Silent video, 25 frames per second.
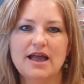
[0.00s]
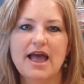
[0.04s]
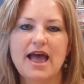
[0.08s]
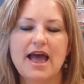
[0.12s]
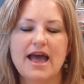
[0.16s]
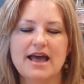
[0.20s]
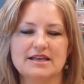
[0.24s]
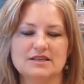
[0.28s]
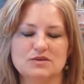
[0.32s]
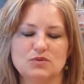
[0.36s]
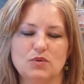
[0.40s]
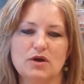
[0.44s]

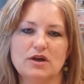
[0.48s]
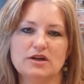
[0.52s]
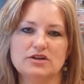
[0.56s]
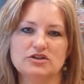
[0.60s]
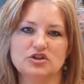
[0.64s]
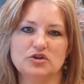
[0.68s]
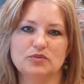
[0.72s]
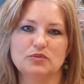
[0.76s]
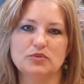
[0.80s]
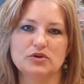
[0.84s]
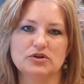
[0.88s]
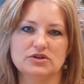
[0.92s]
as well as
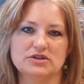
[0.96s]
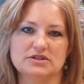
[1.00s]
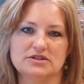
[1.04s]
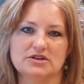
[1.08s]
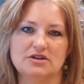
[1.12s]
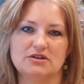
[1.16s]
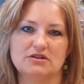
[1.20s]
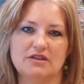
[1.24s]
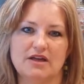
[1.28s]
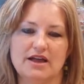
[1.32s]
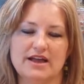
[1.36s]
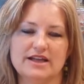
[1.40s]
your
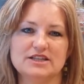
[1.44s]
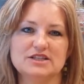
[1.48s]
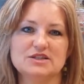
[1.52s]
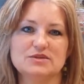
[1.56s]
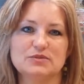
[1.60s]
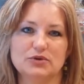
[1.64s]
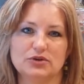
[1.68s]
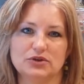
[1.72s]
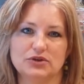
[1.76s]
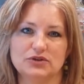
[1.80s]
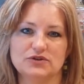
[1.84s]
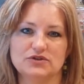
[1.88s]
personal lines
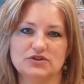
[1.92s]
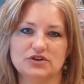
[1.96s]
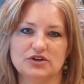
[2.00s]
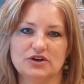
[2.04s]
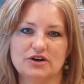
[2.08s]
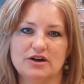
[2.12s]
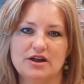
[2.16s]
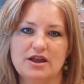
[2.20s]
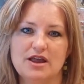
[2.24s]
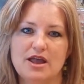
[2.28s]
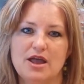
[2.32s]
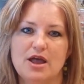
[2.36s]
producer,
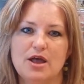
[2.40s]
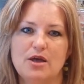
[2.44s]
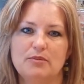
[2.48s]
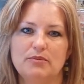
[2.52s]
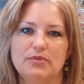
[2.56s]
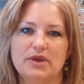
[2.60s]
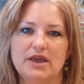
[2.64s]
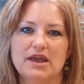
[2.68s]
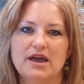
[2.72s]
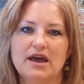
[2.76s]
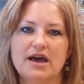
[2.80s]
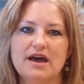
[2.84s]

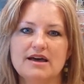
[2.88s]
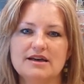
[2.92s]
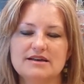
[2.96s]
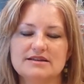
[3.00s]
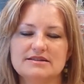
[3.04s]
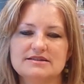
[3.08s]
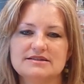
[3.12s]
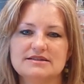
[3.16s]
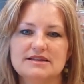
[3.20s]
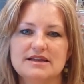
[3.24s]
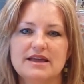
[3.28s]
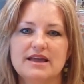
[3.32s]

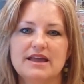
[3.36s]
because